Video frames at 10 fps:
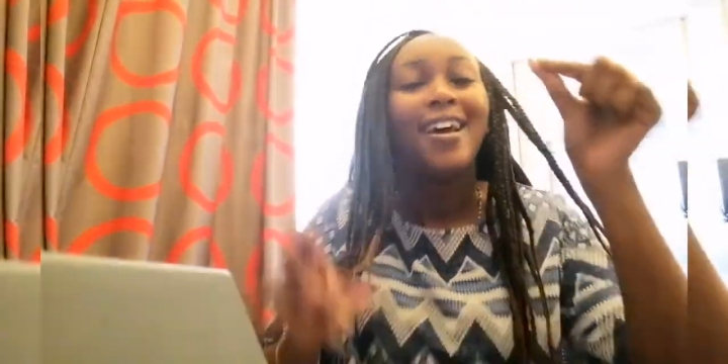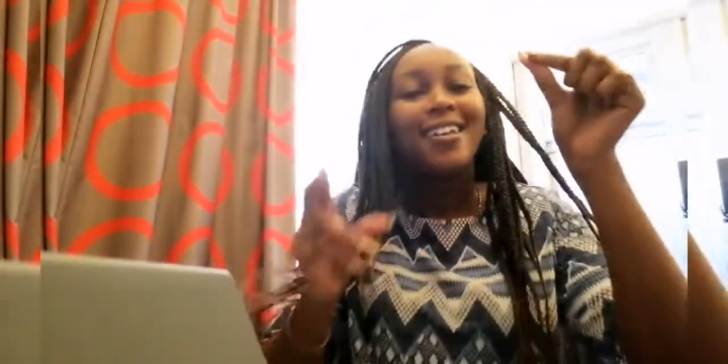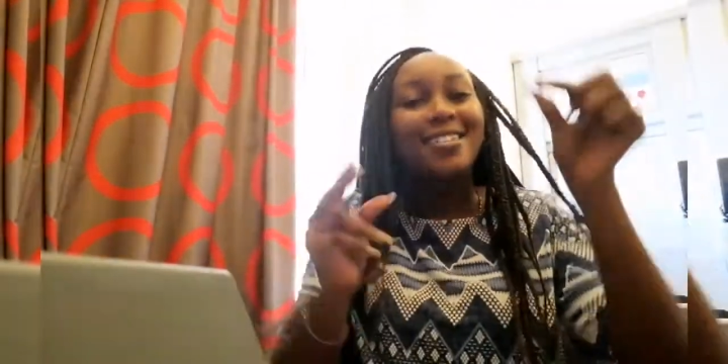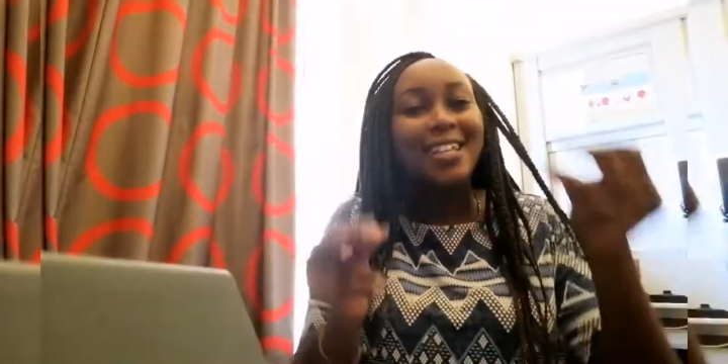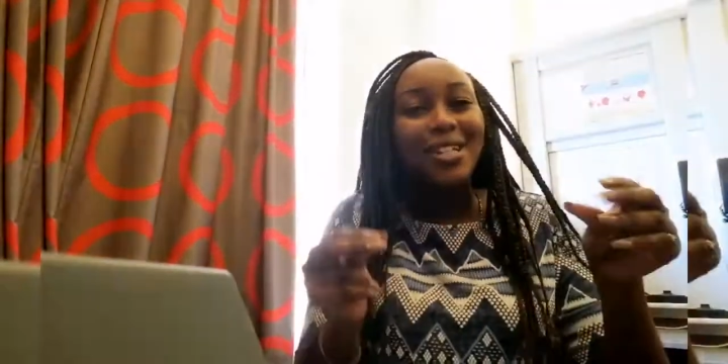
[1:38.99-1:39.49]

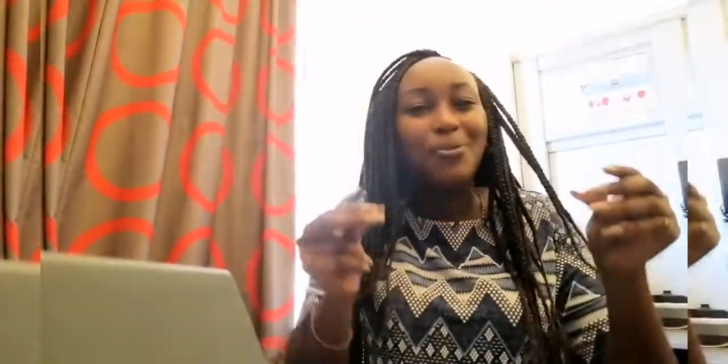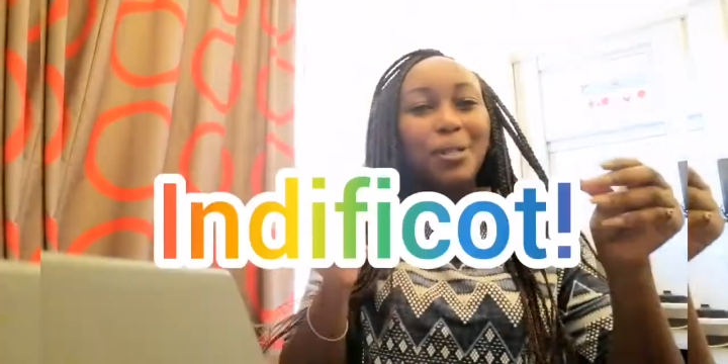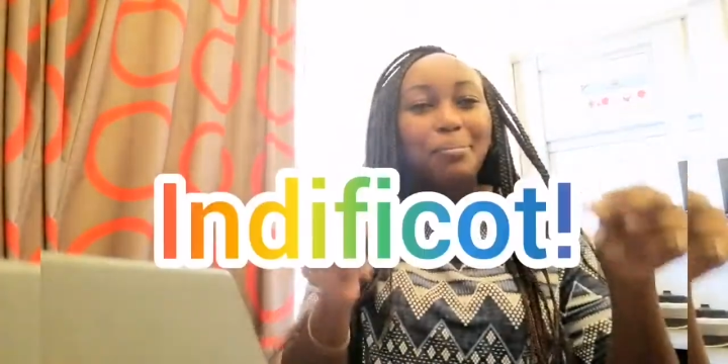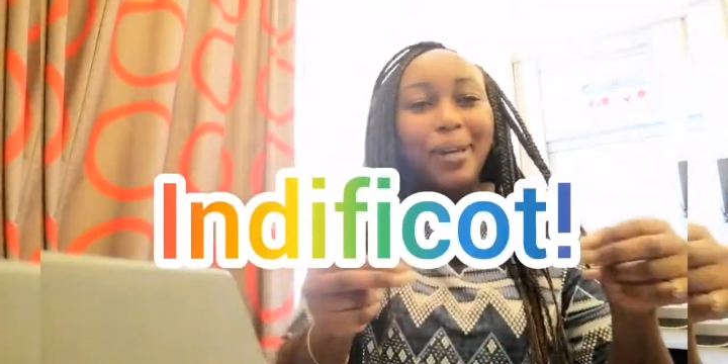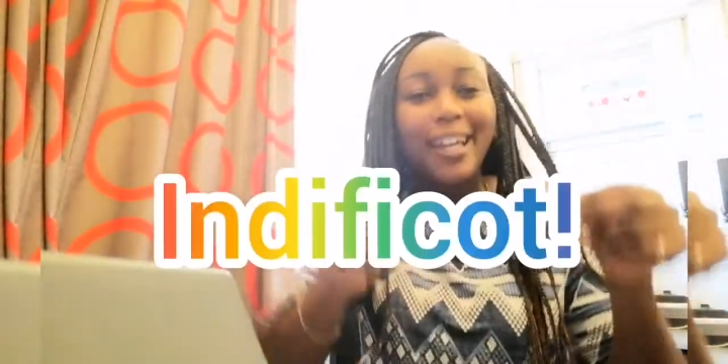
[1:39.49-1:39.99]
Say it
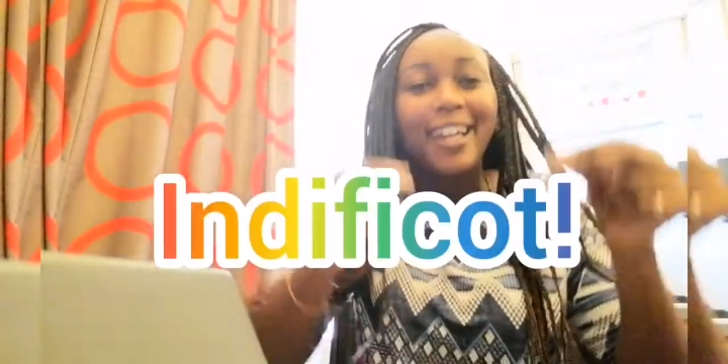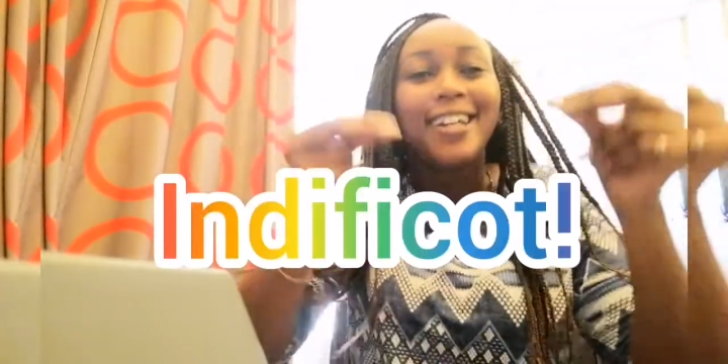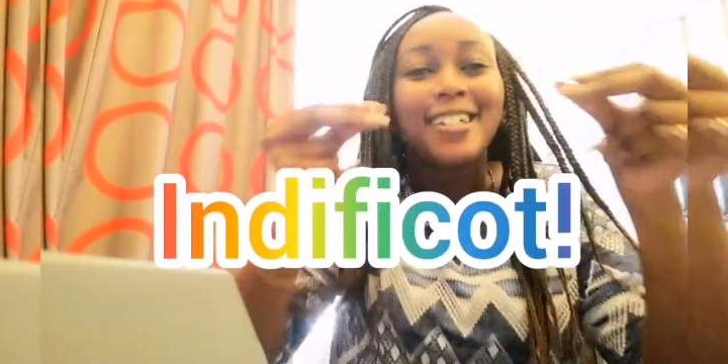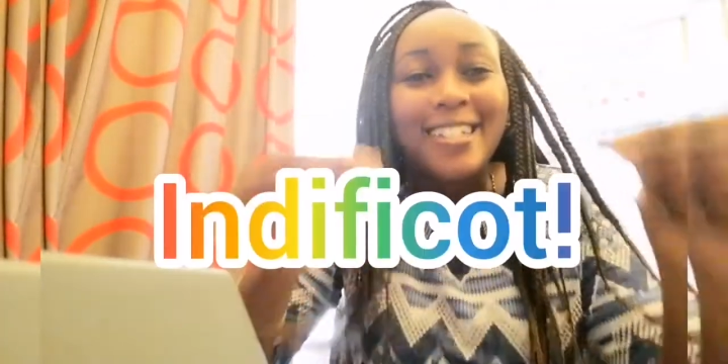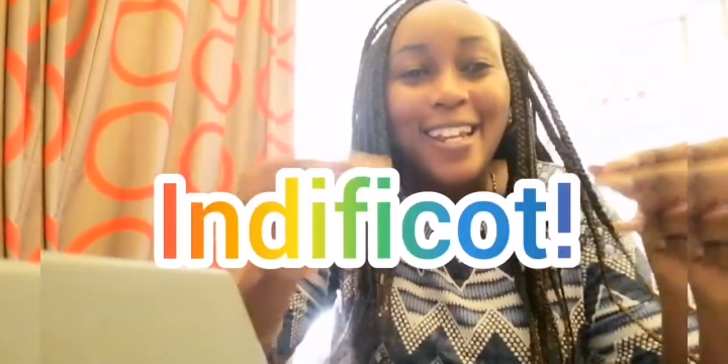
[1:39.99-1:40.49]
with me,
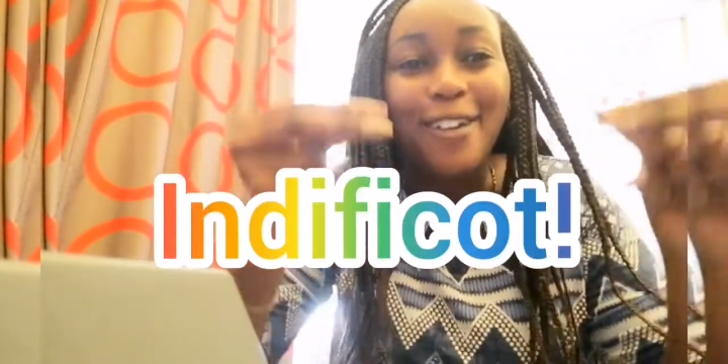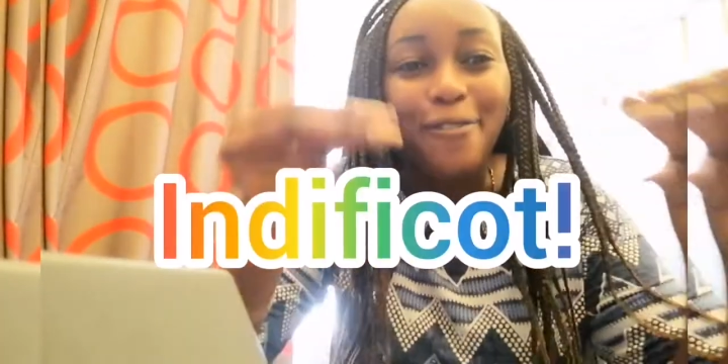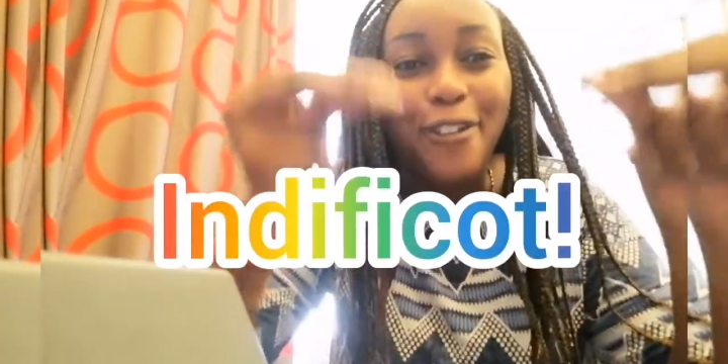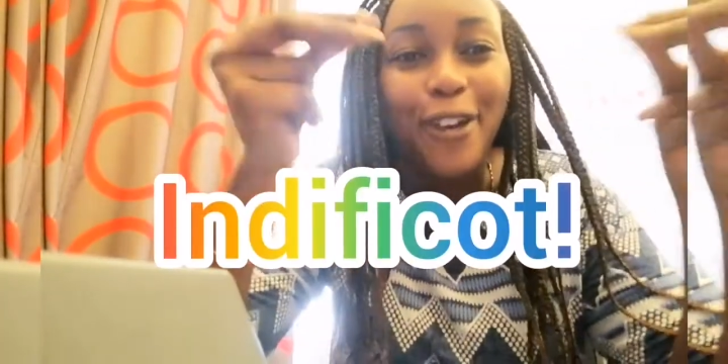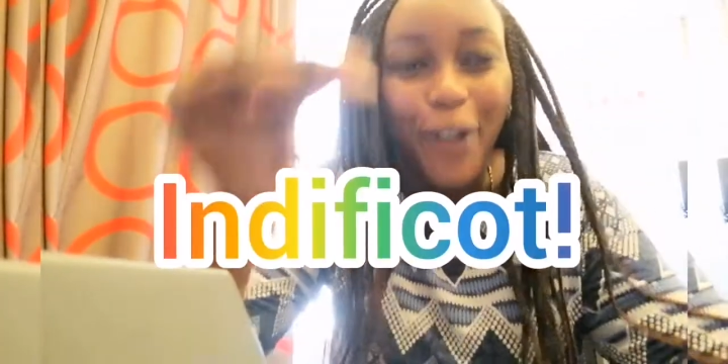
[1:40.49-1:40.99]

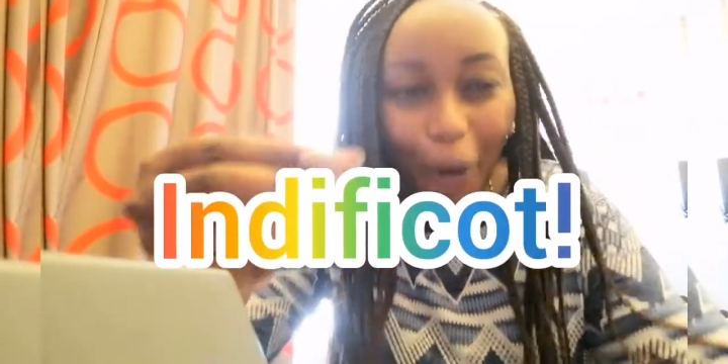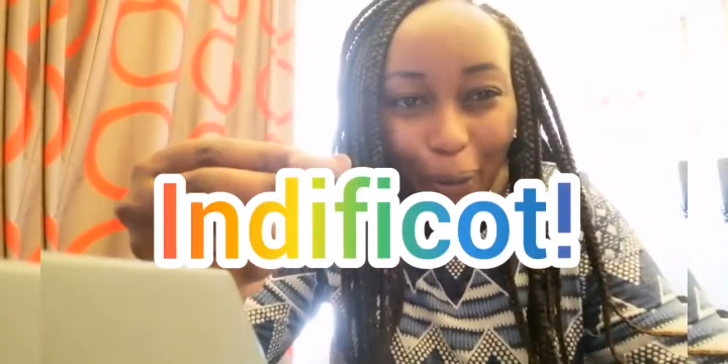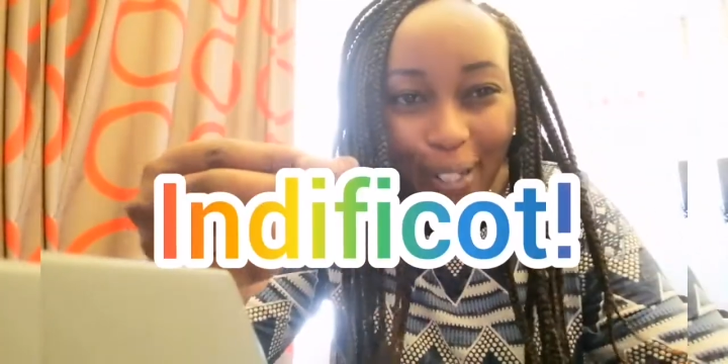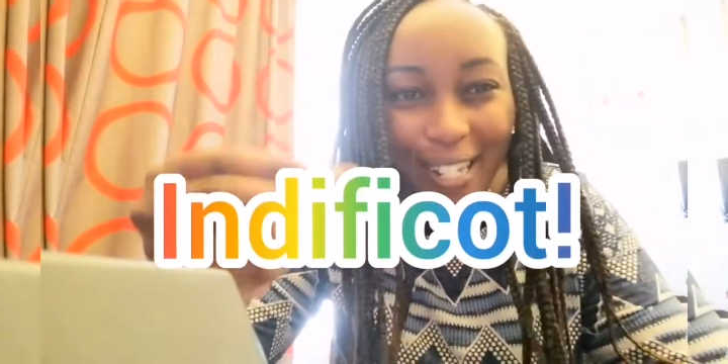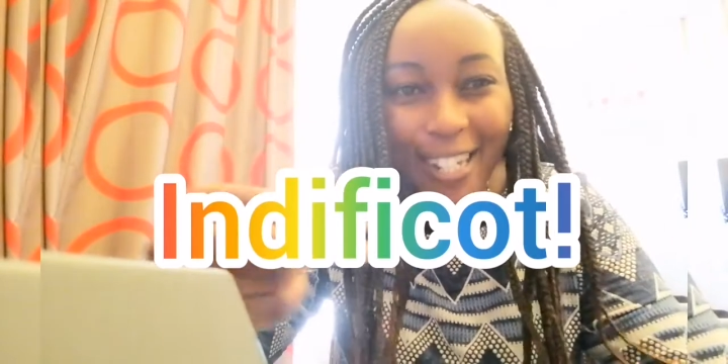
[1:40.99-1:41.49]
difficult.